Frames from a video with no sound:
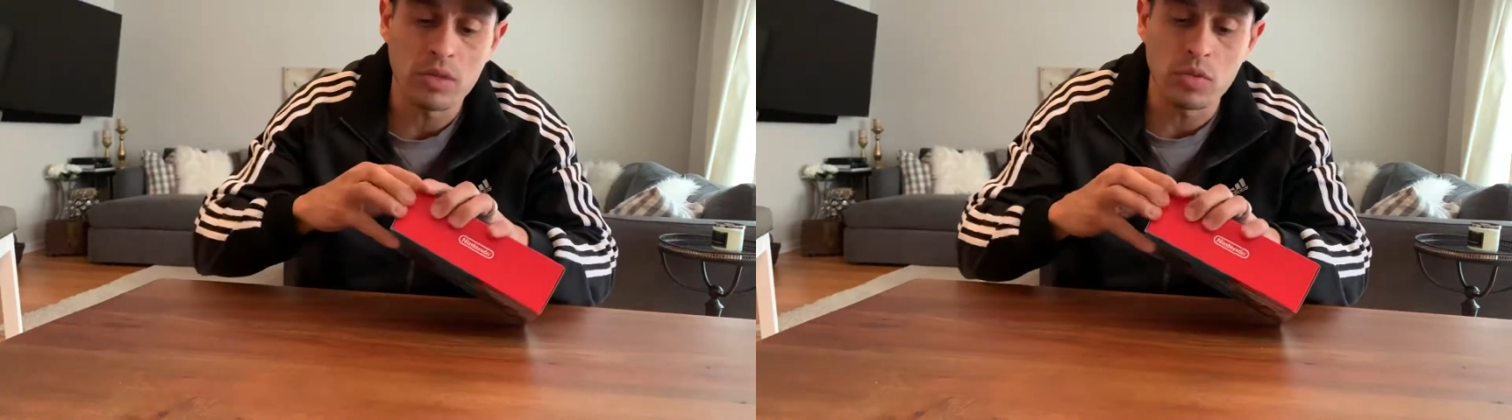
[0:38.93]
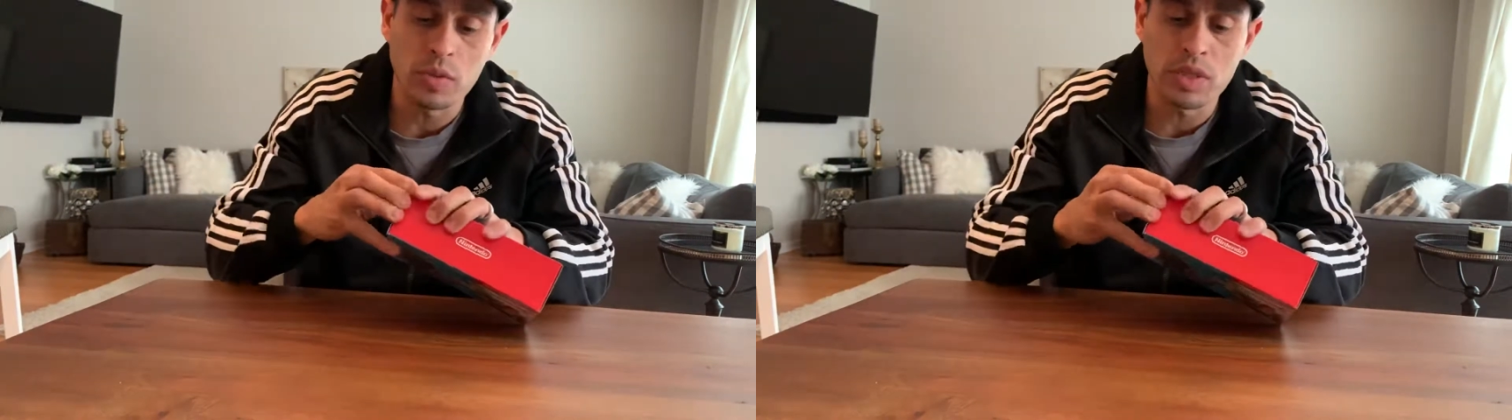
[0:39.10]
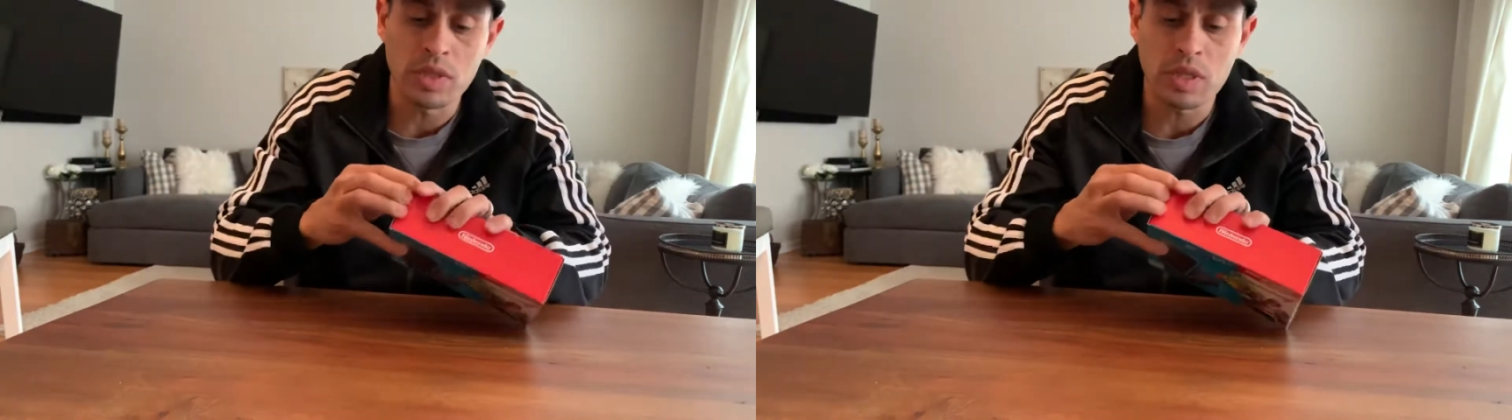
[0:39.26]
so
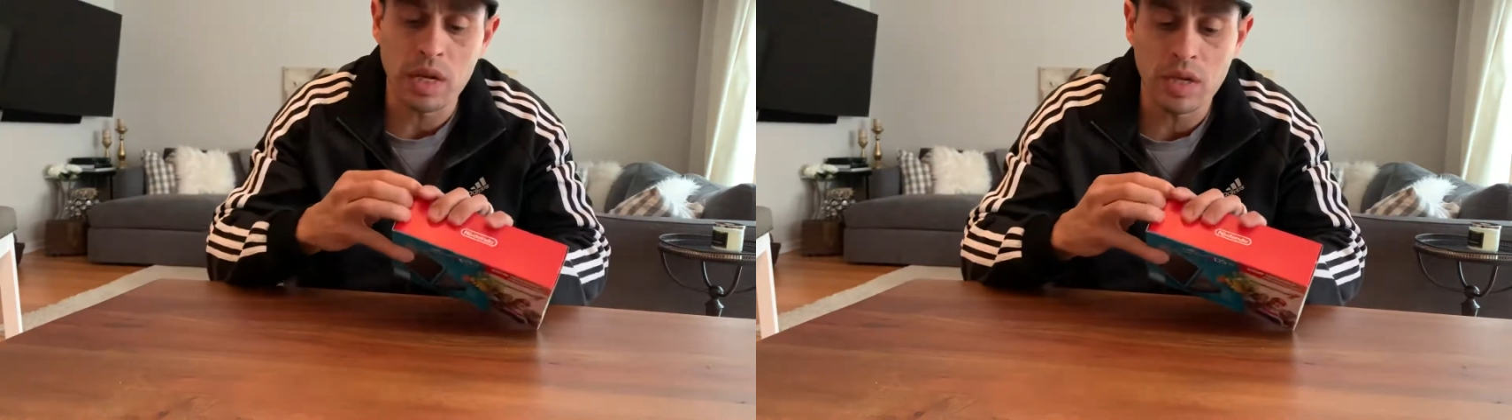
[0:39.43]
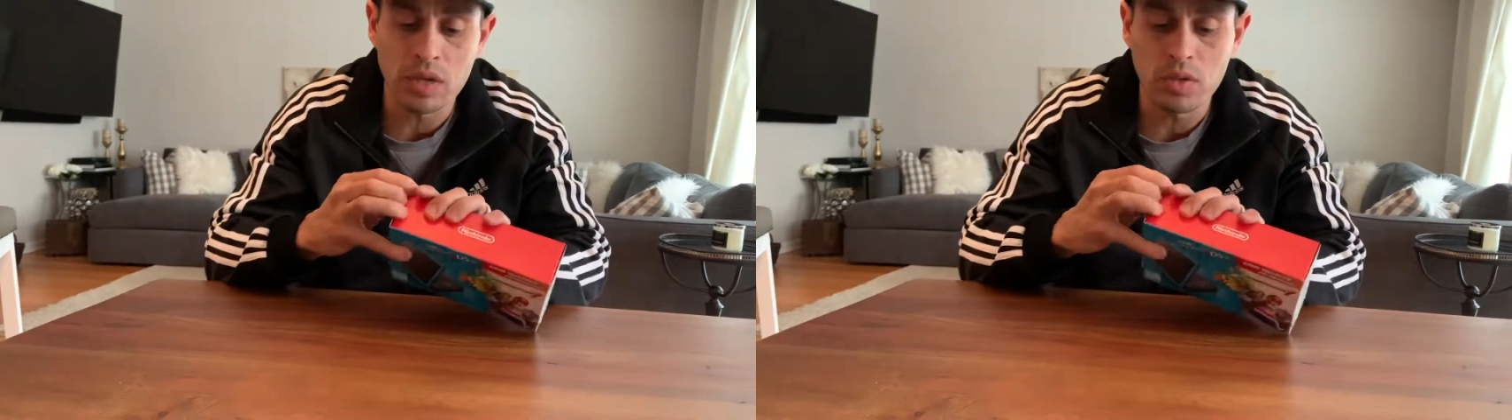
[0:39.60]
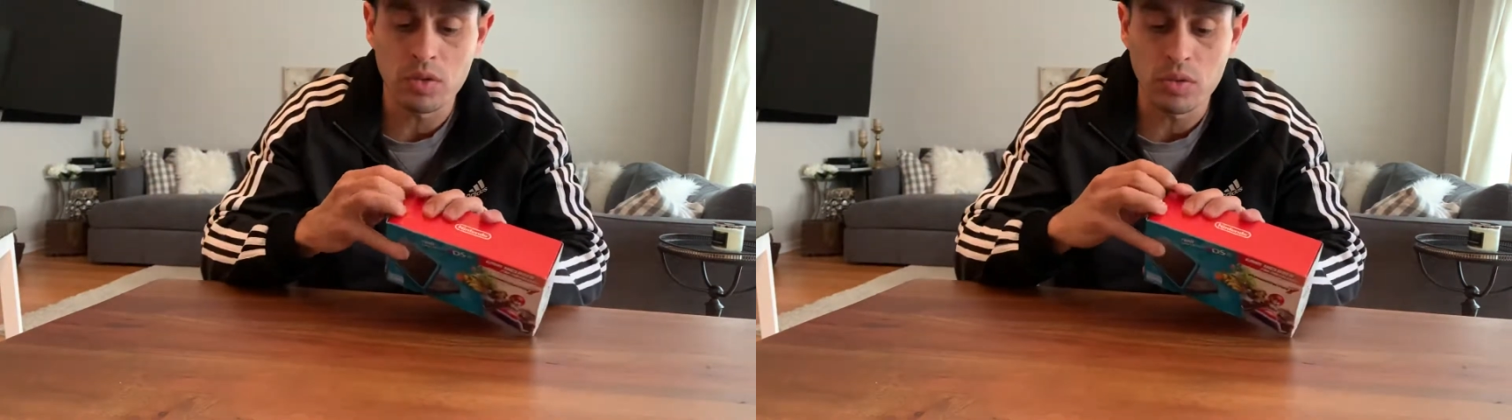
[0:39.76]
we
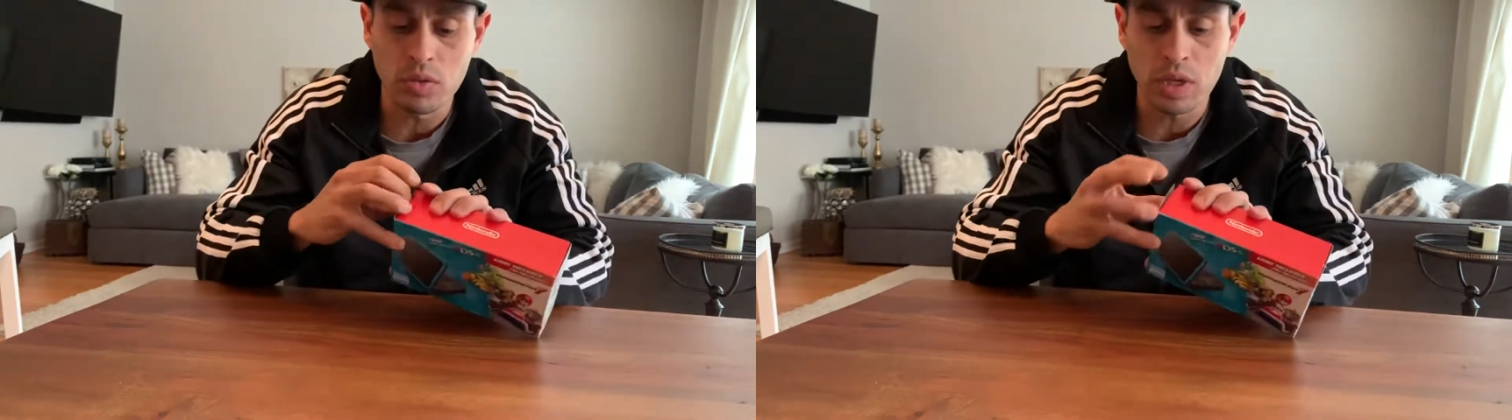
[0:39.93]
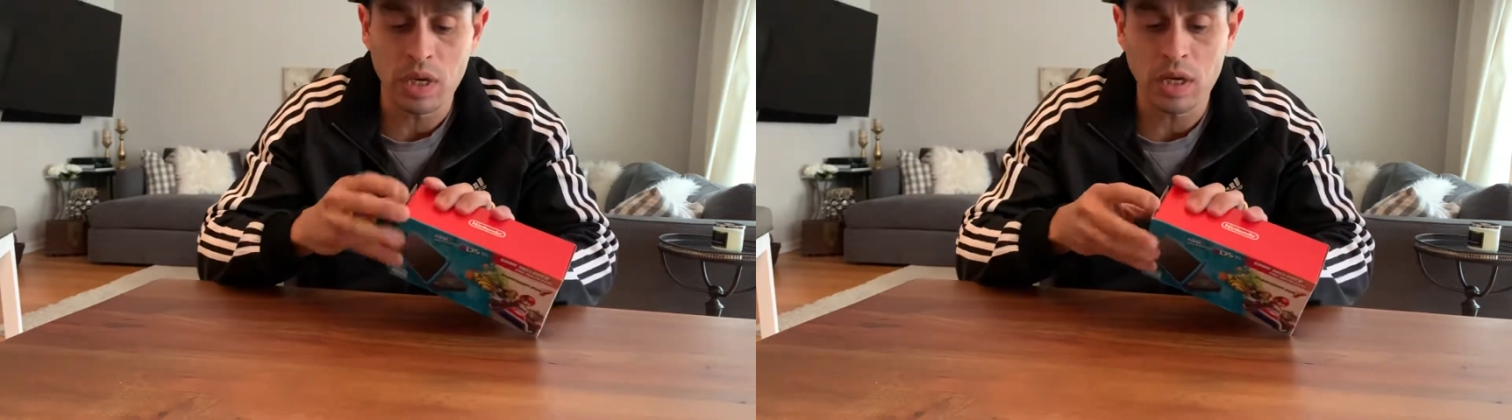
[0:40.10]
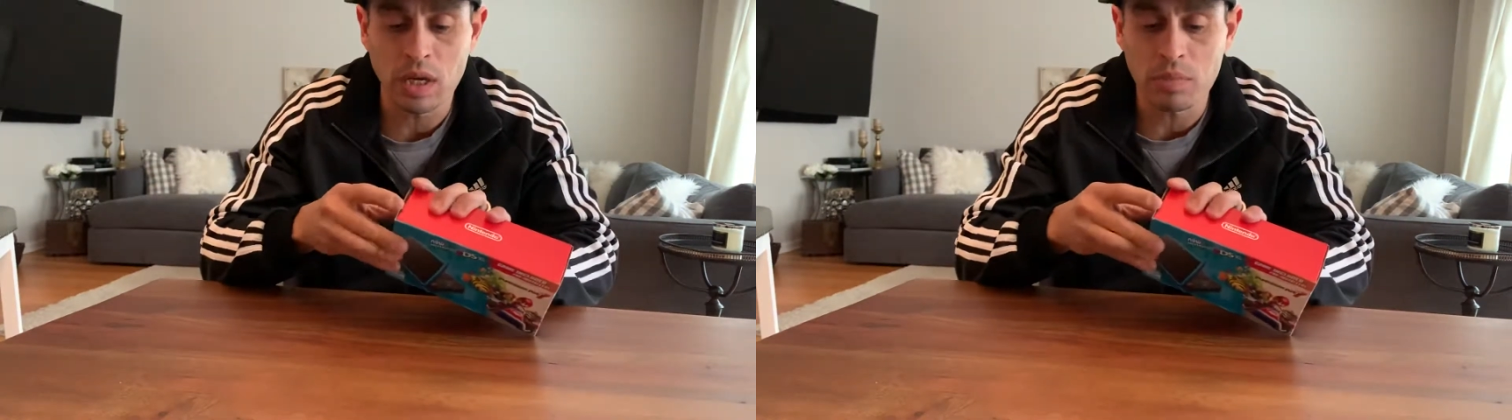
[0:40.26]
decided to
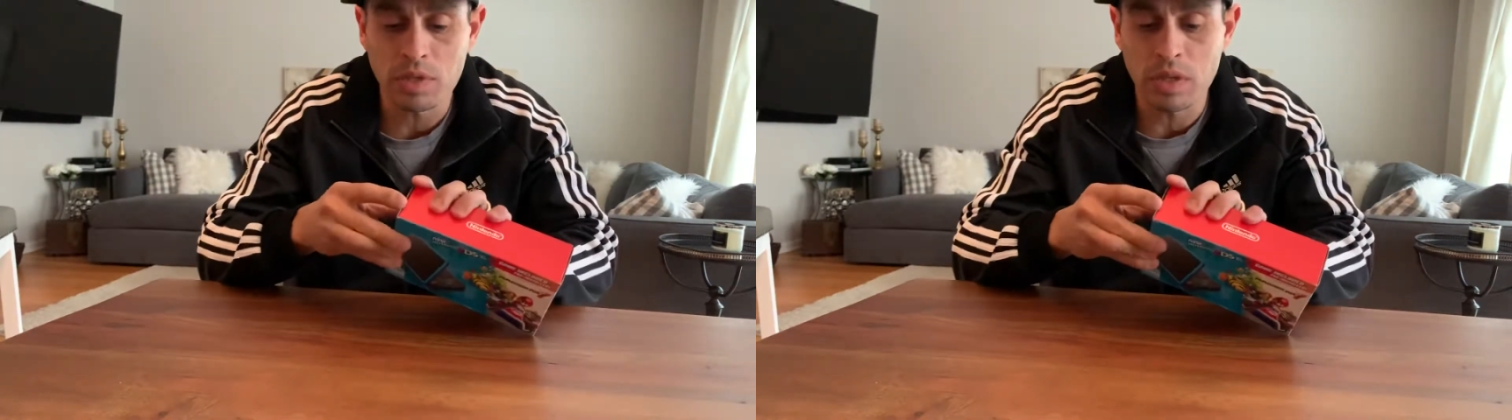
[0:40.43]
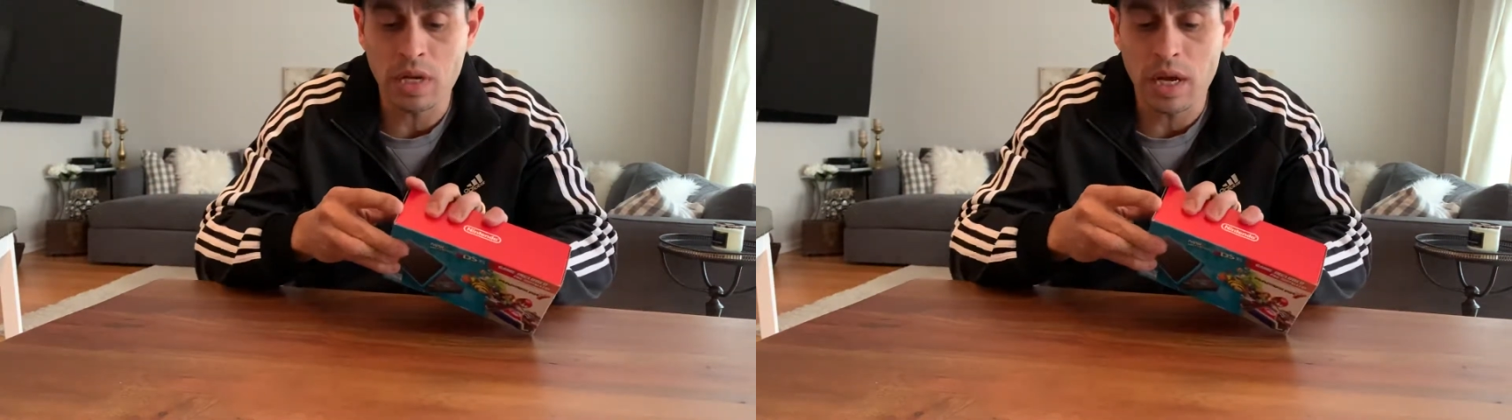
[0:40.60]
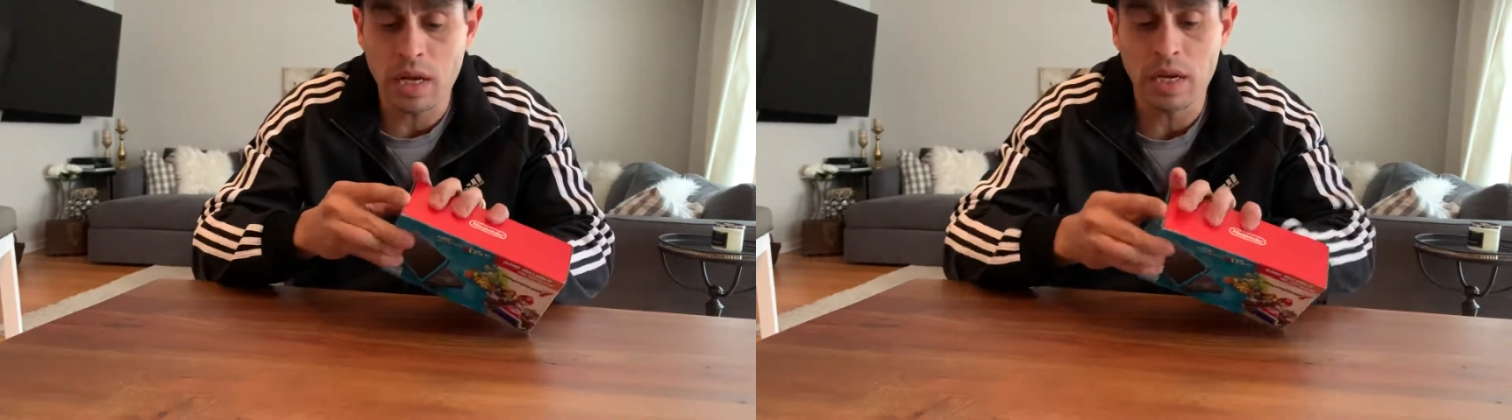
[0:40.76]
kick it up to the
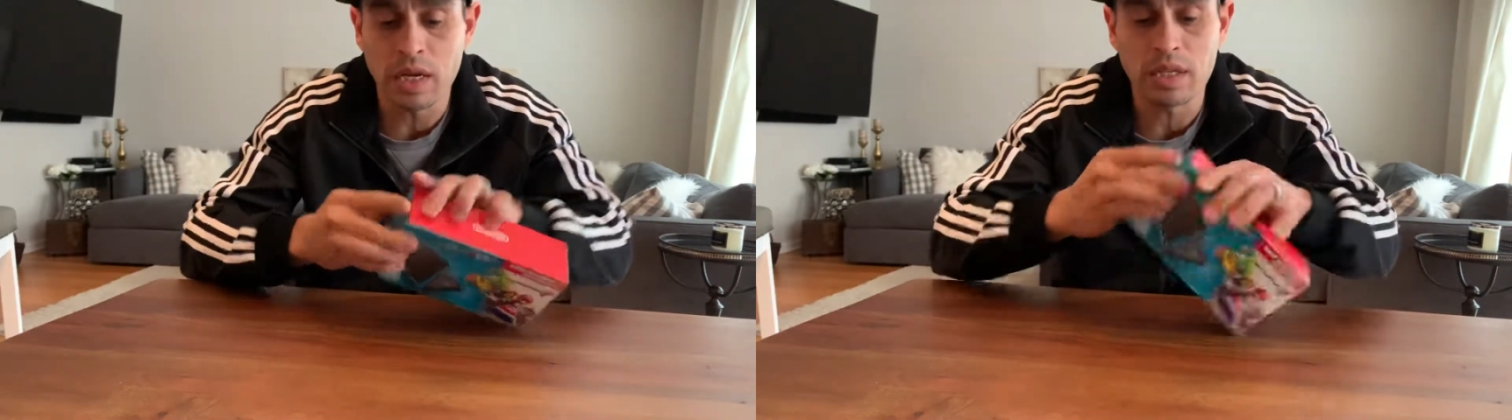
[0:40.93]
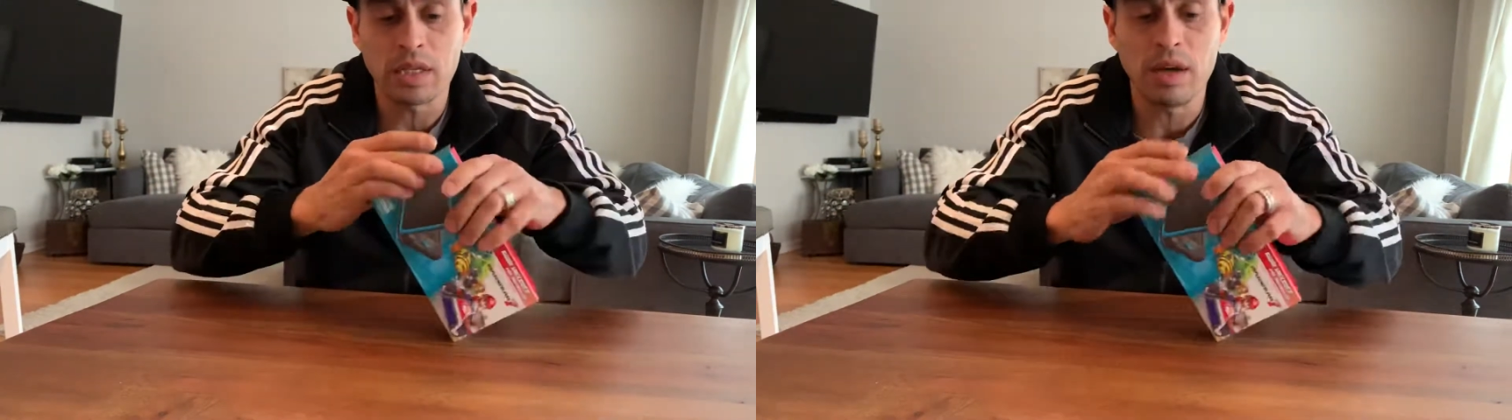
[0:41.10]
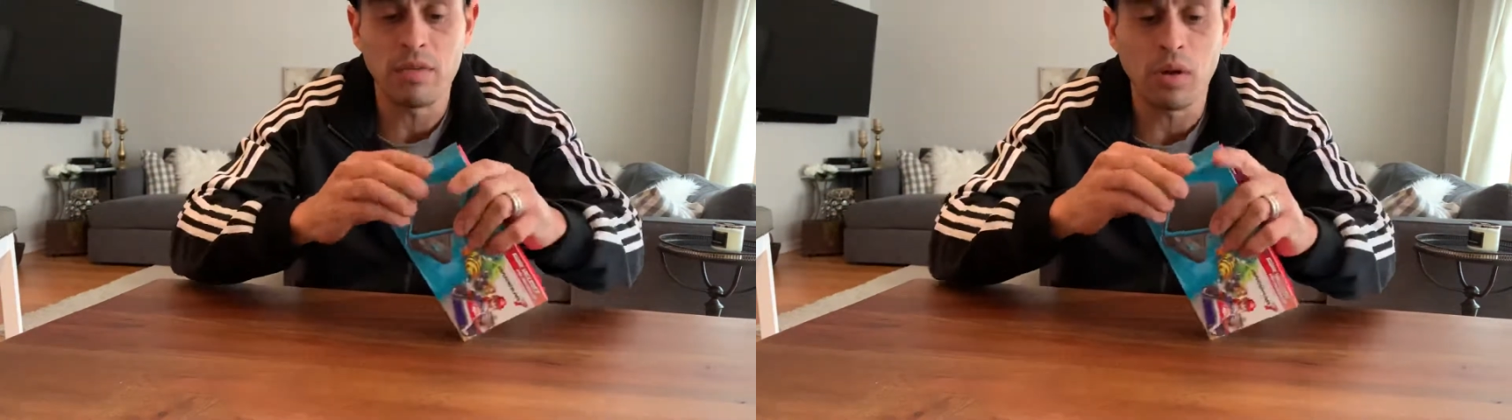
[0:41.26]

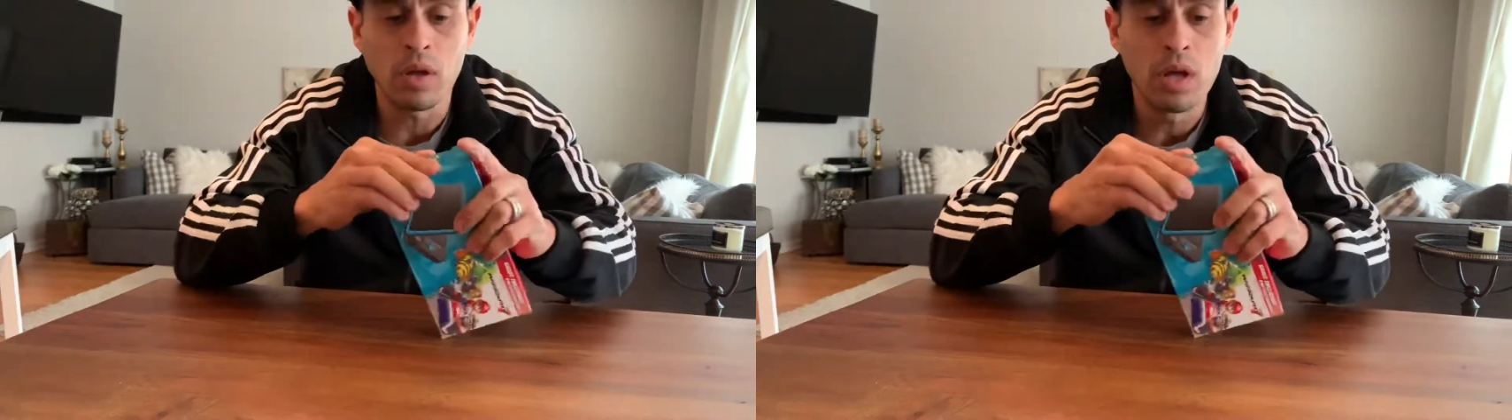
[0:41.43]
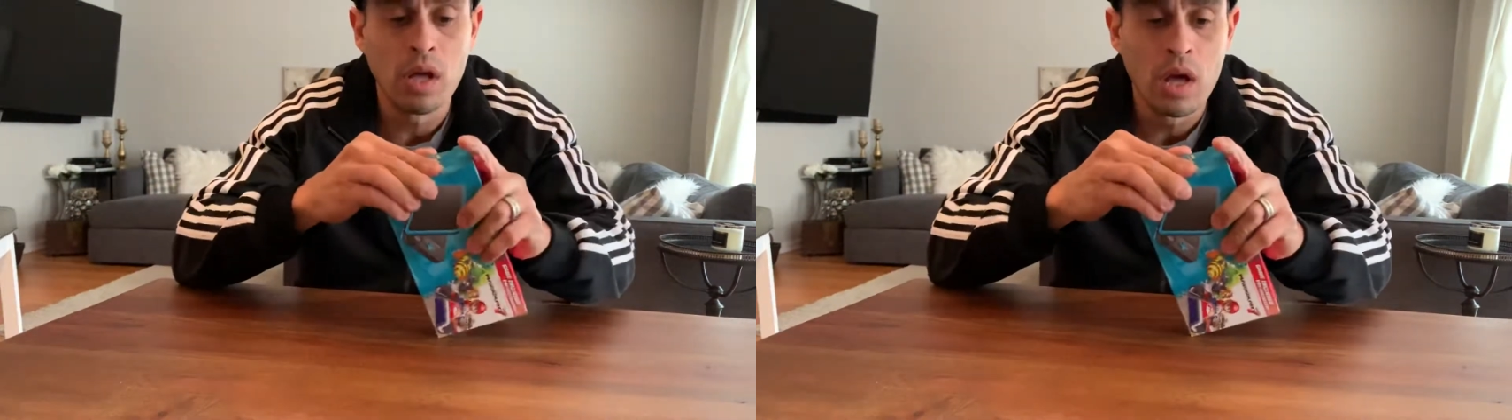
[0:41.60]
next level.